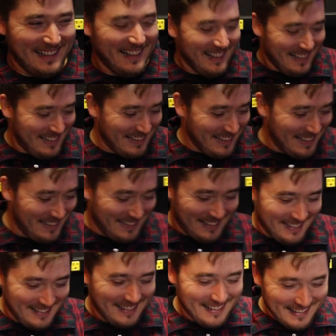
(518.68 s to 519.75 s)

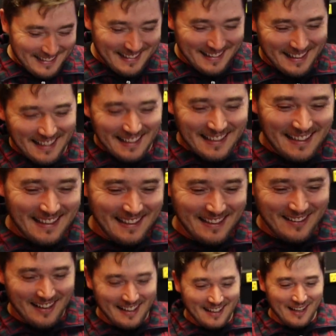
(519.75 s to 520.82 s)
heater. heater.
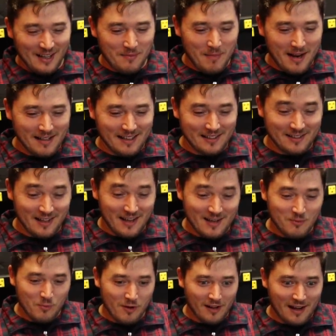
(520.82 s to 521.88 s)
You're like, mine gets
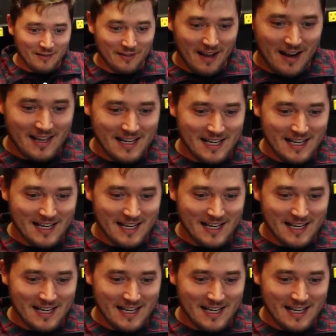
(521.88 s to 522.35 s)
hot? Well, I've got a